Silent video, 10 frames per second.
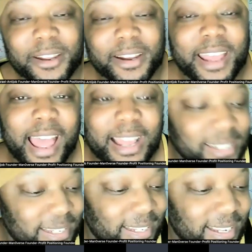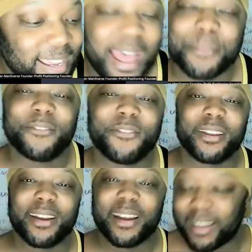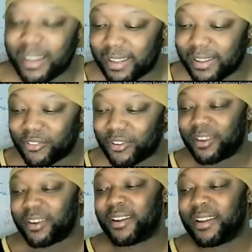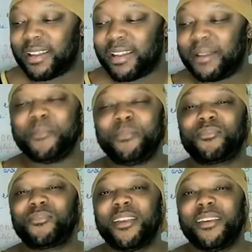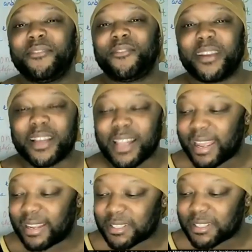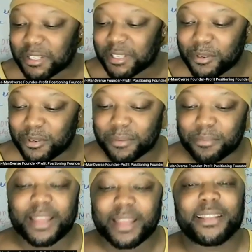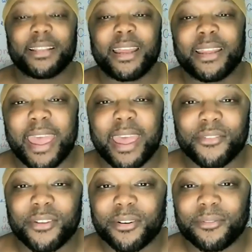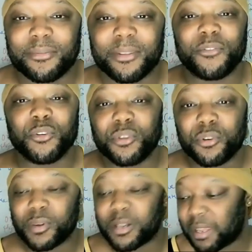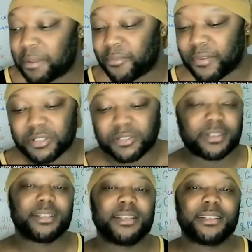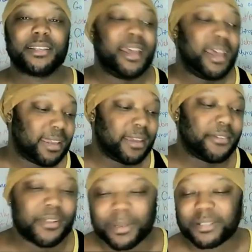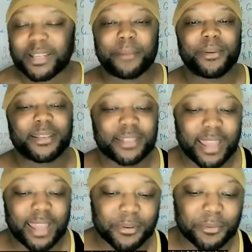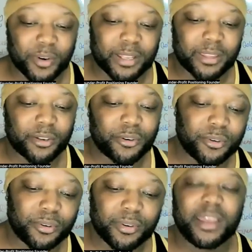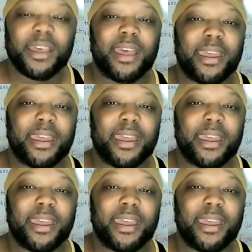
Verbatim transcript: for your content. I mean, for your uh, for your uh, for your clients or something. You can probably like have your if you do want to keep a virtual assistant, give them the topics and have them run through